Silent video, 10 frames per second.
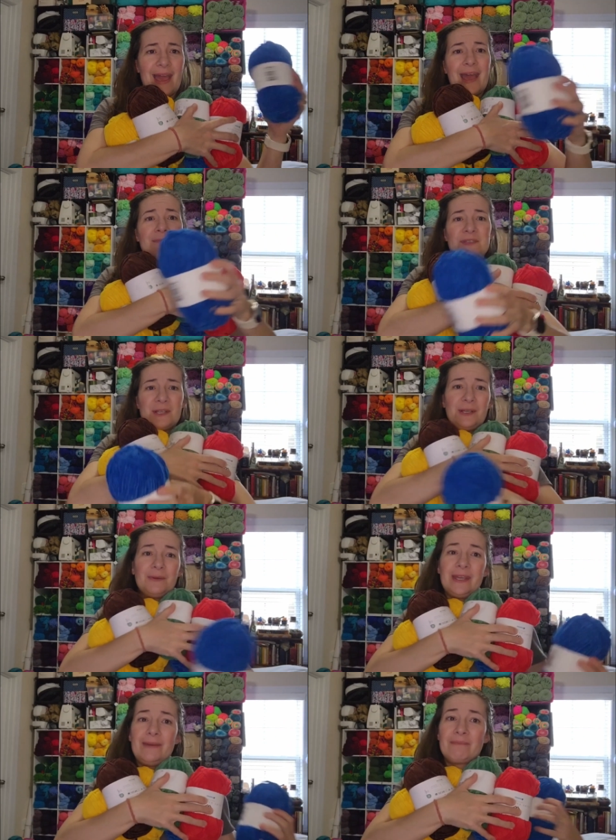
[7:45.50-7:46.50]

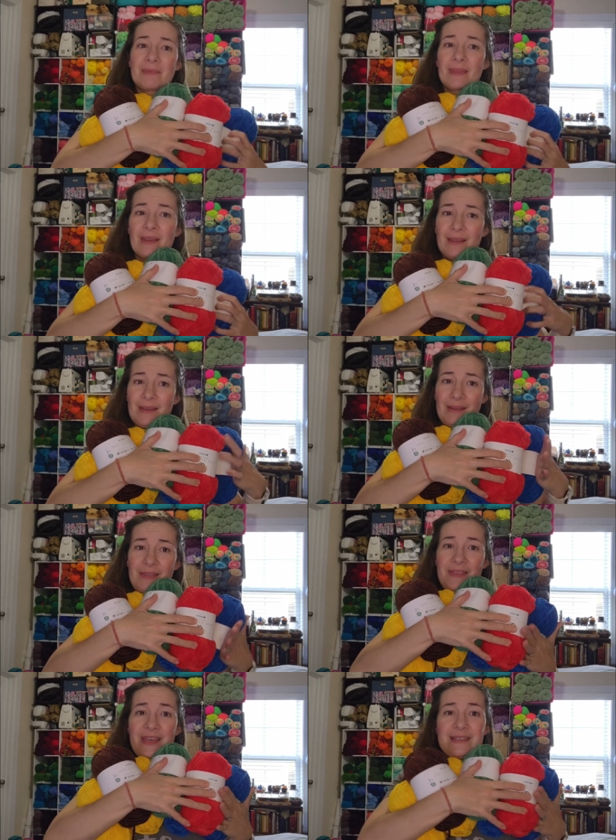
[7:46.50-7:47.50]
absolutely.
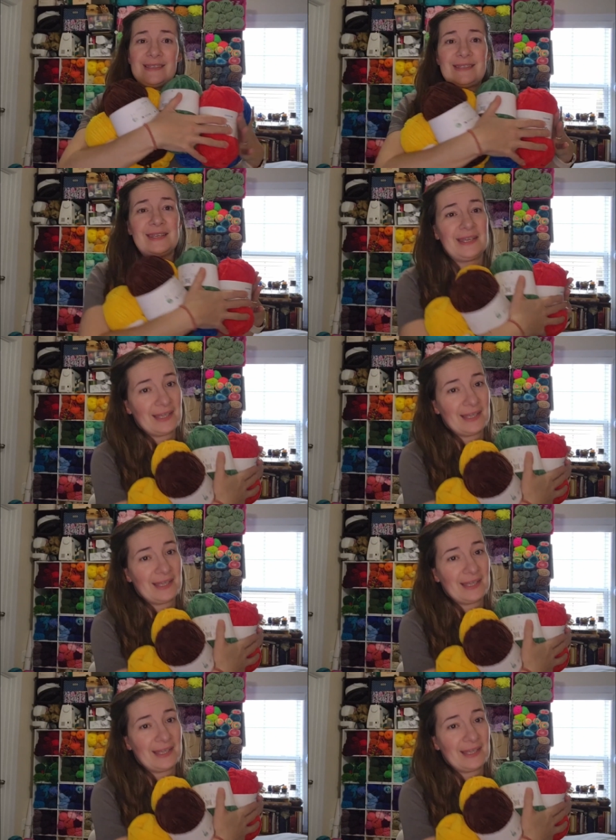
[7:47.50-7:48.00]
This